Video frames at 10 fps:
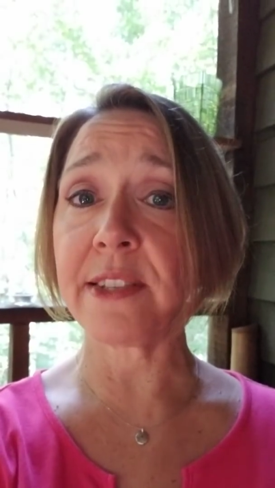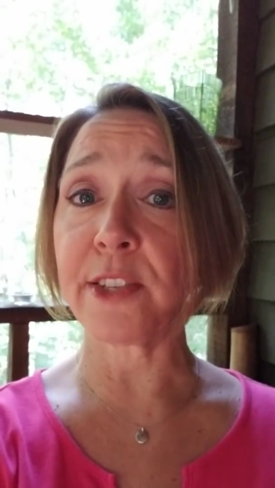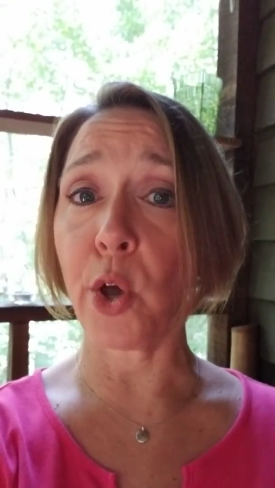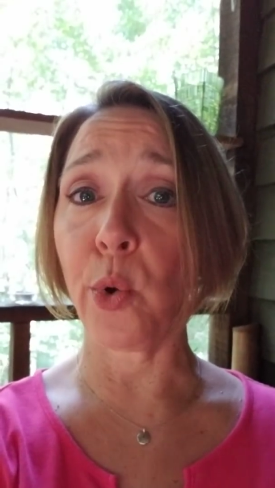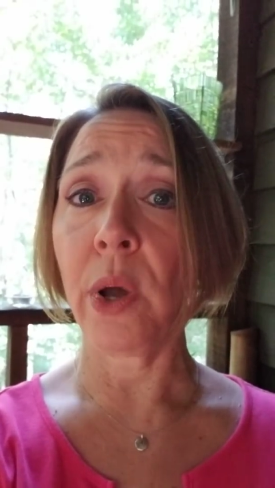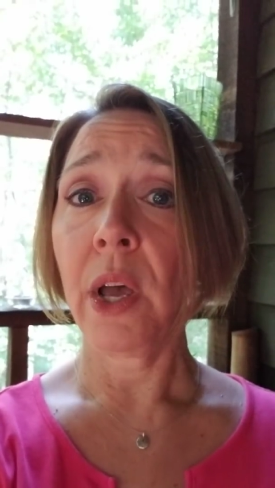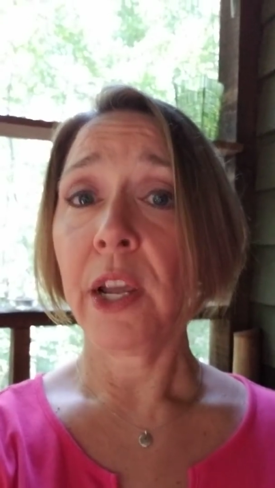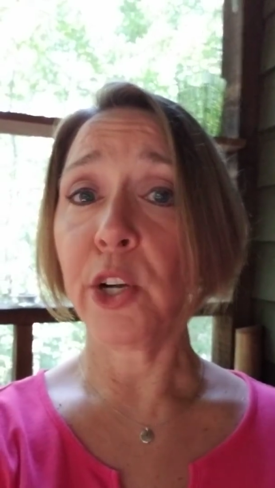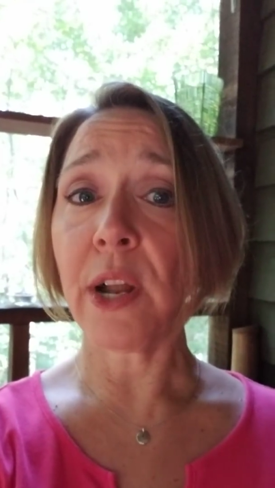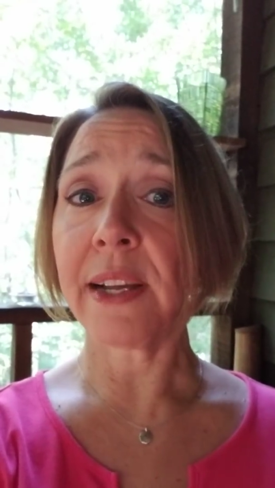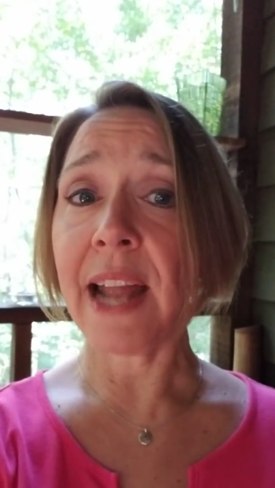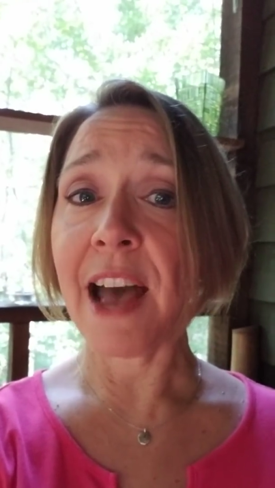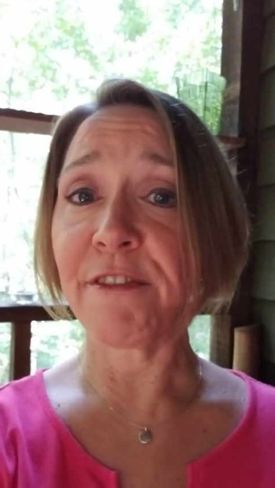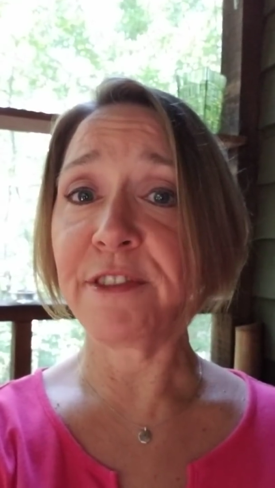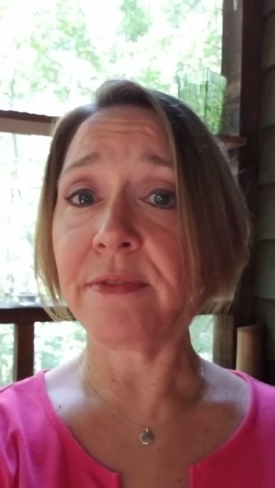so you're not going to
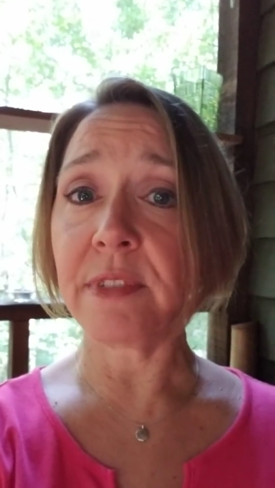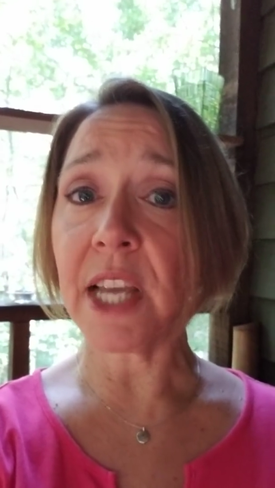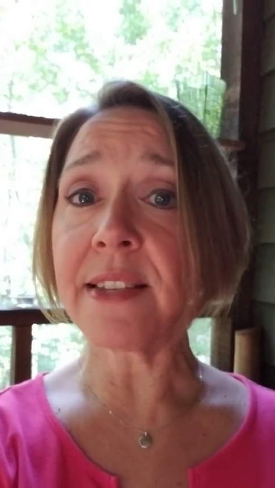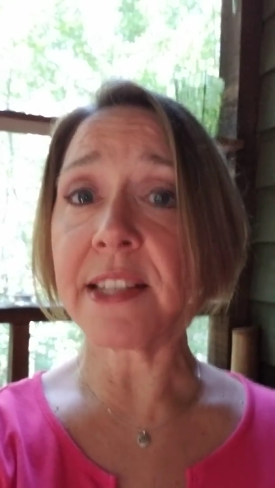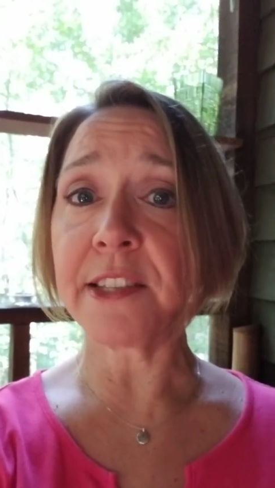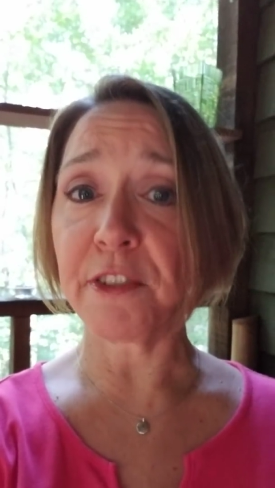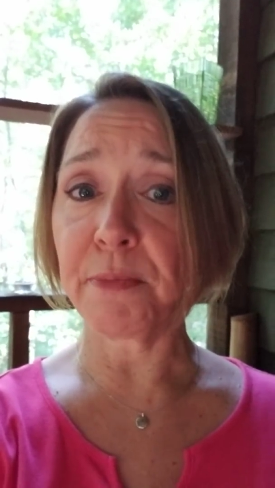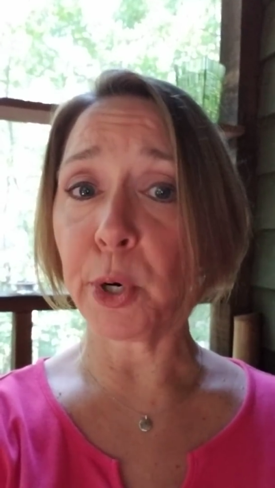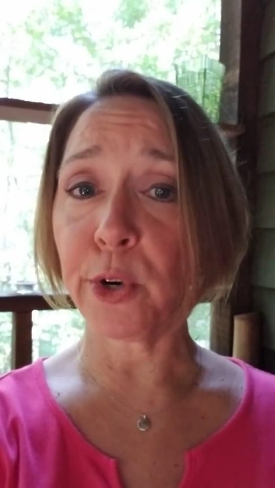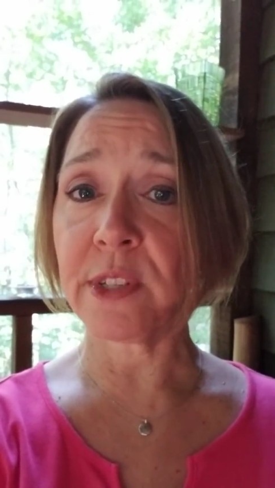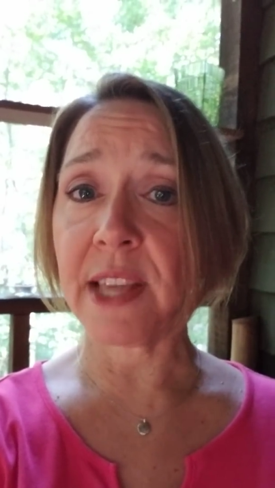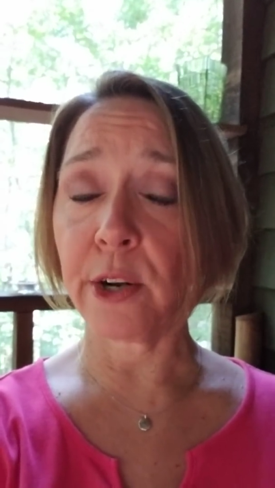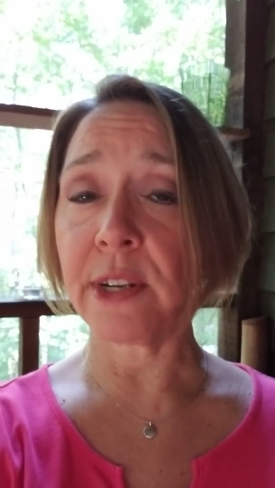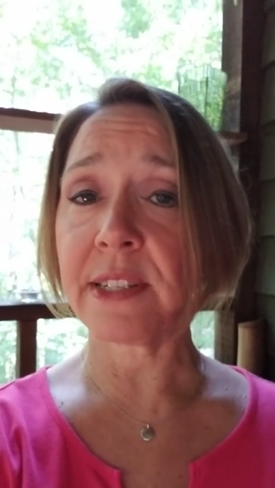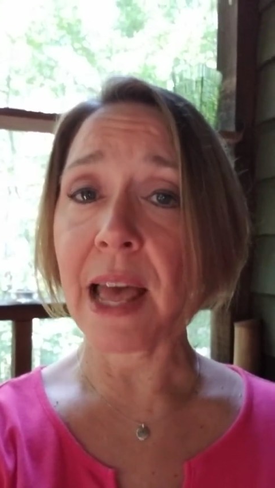have dozens of birds that
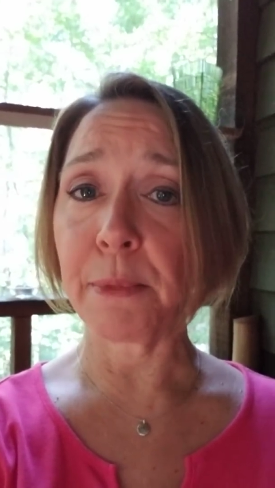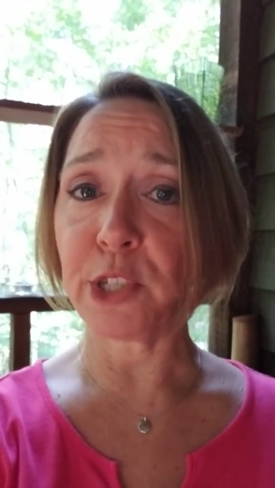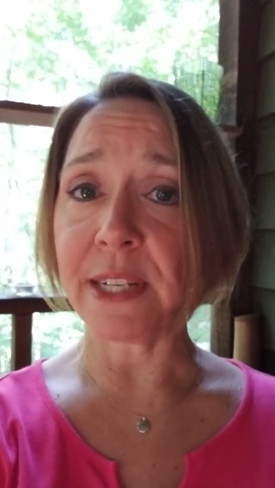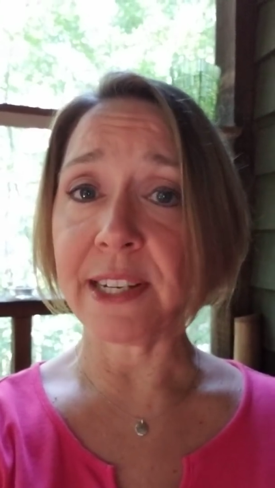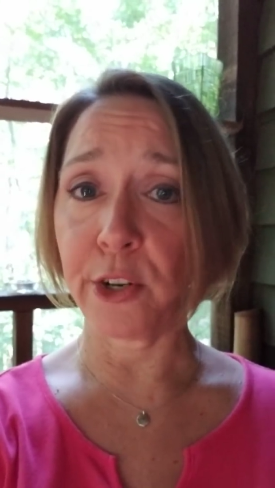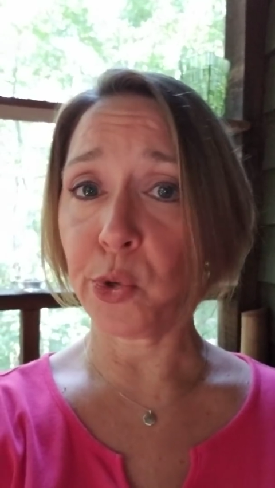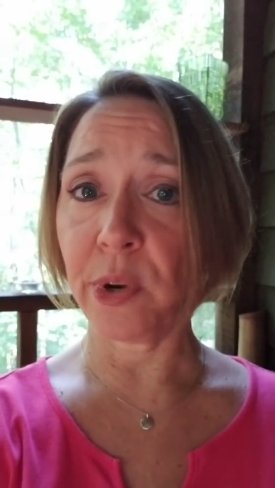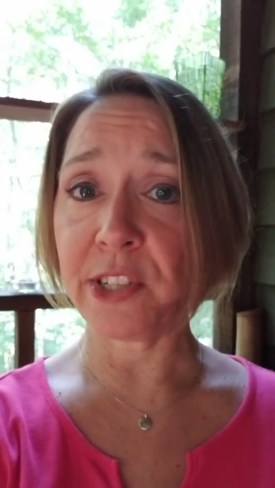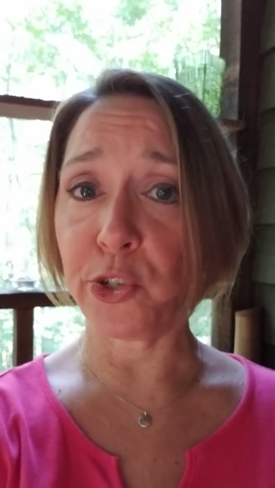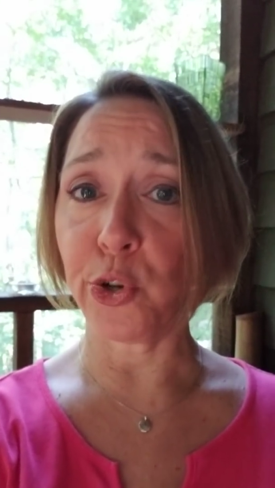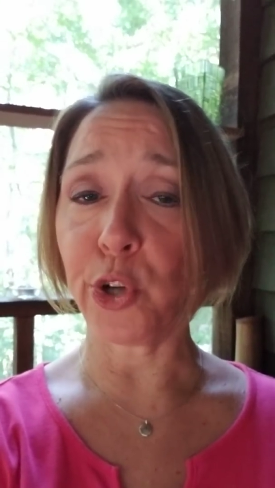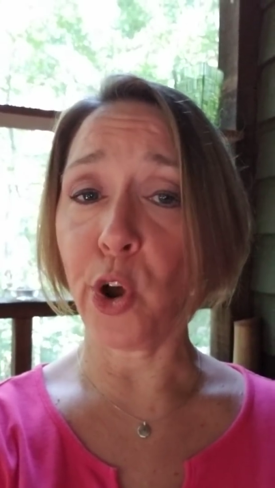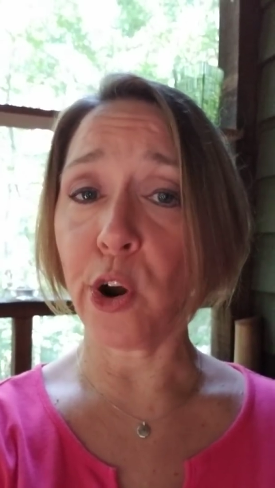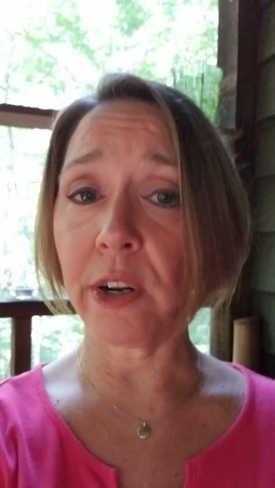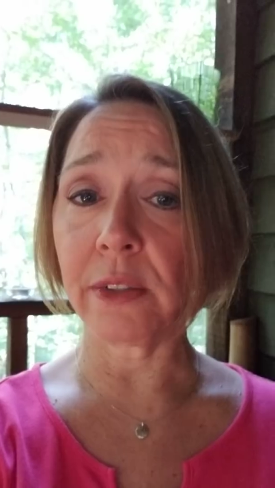are establishing territories in your
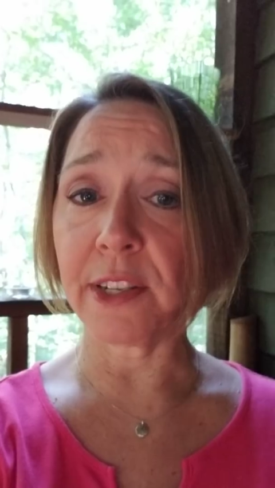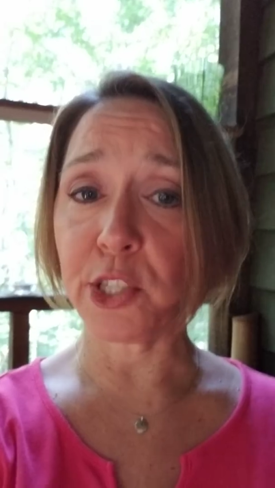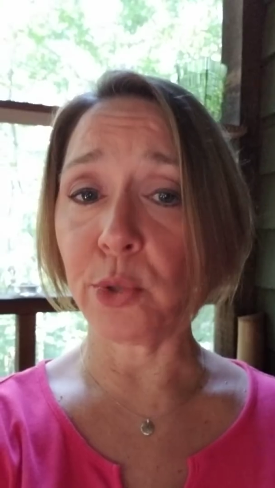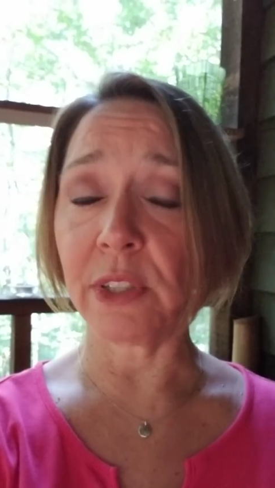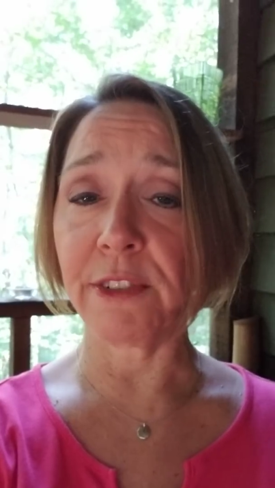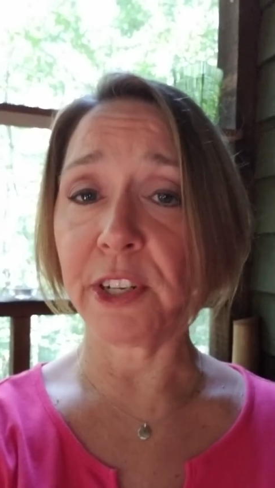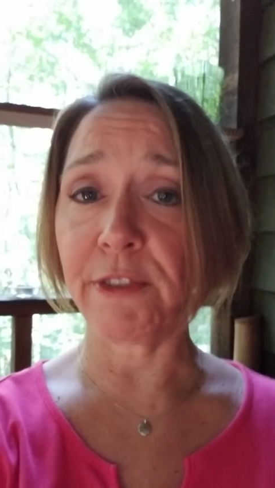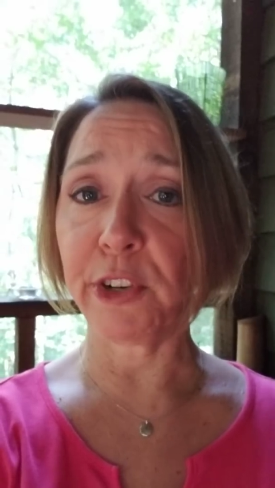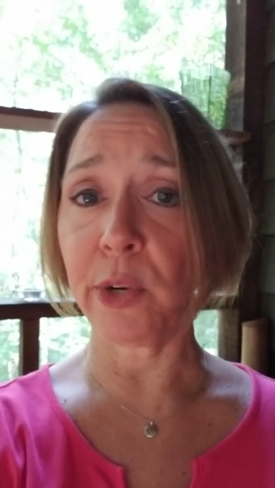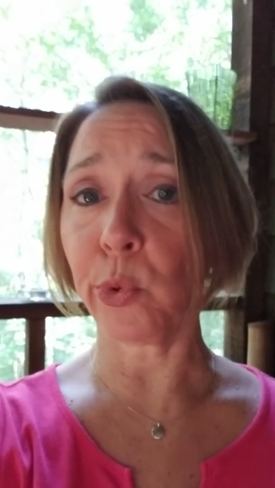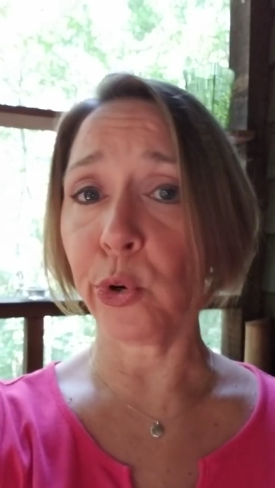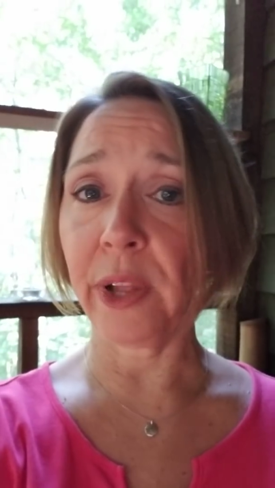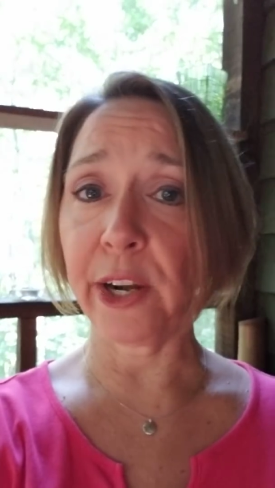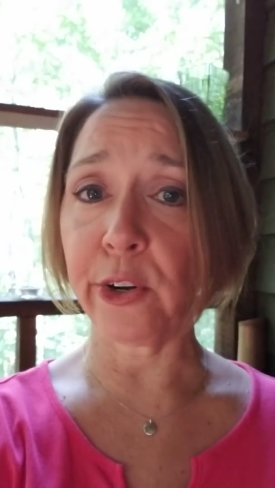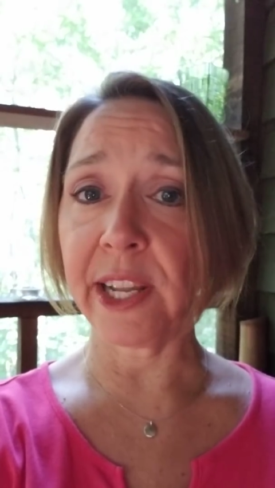yard unless you live in a very rural
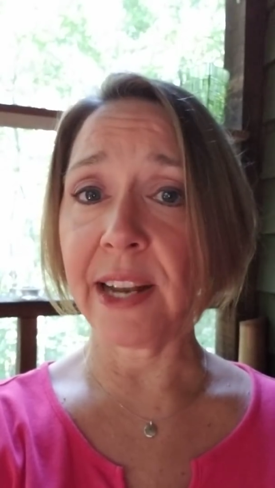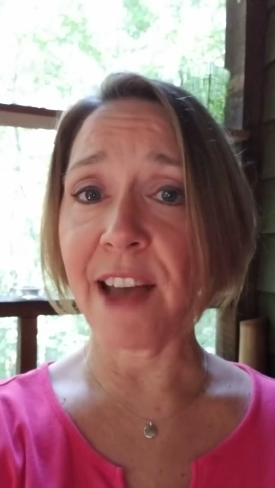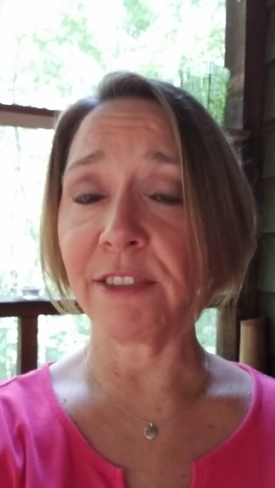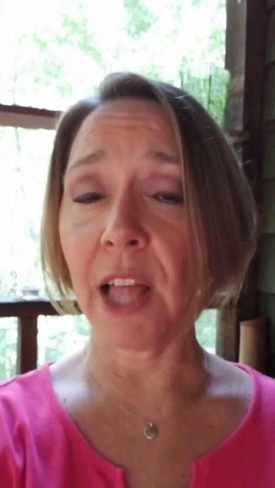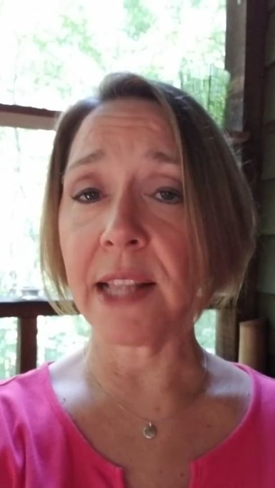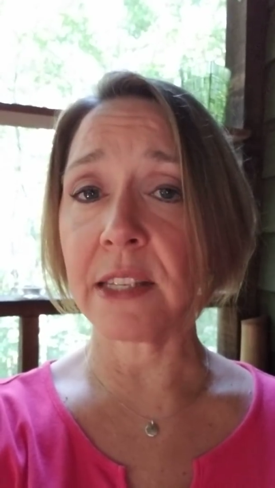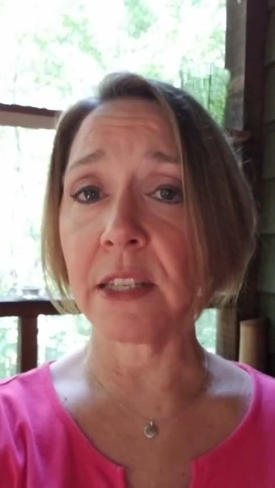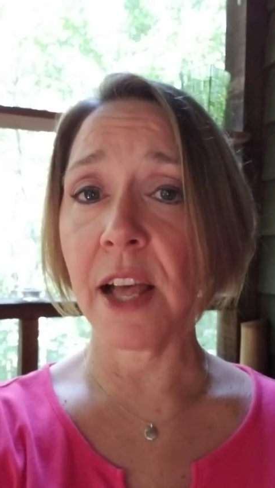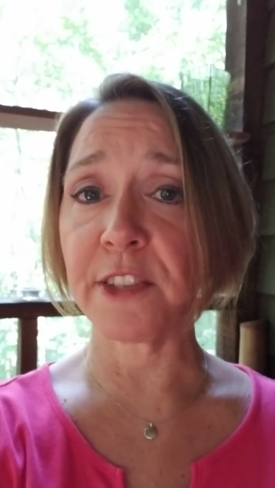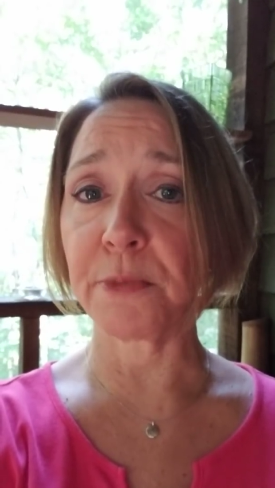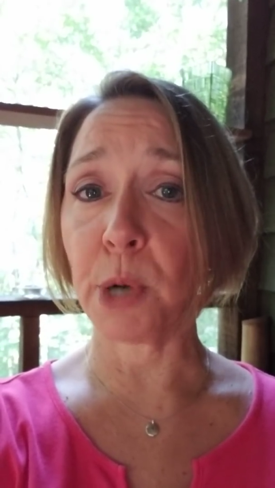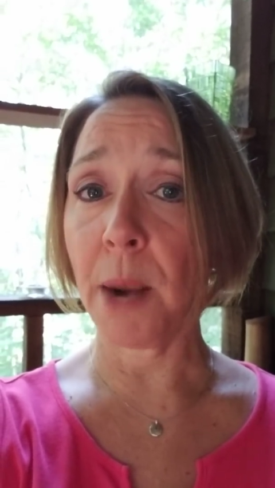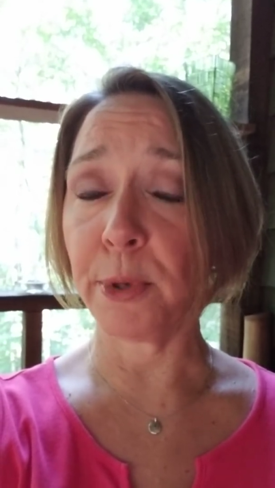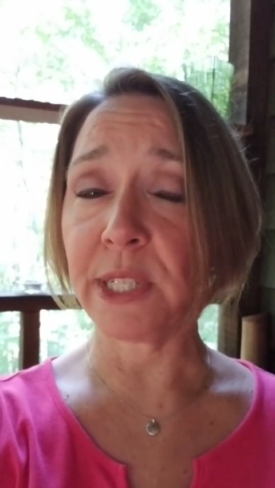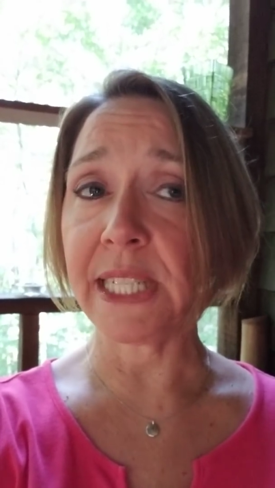area and have lots and lots of
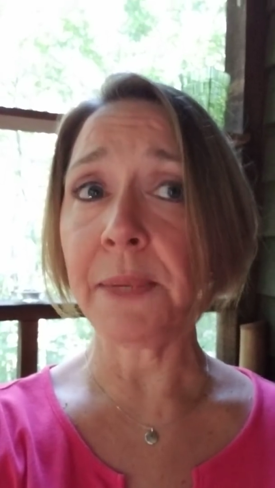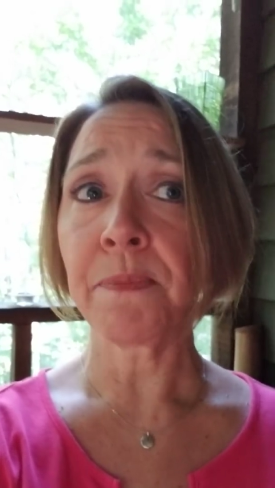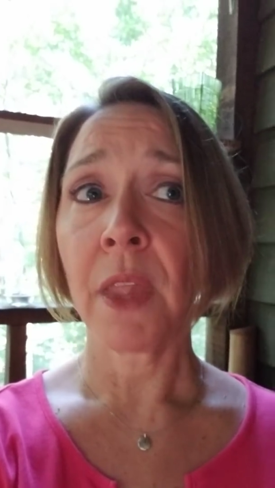property.